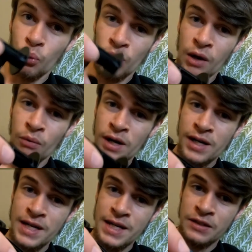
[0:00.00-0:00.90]
out. What I
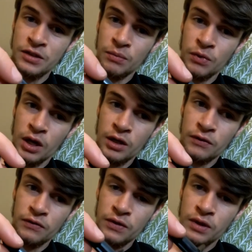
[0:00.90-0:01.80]
need is some kind
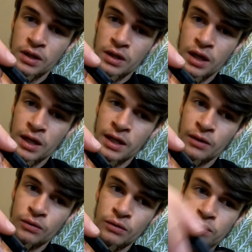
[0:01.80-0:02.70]
of like little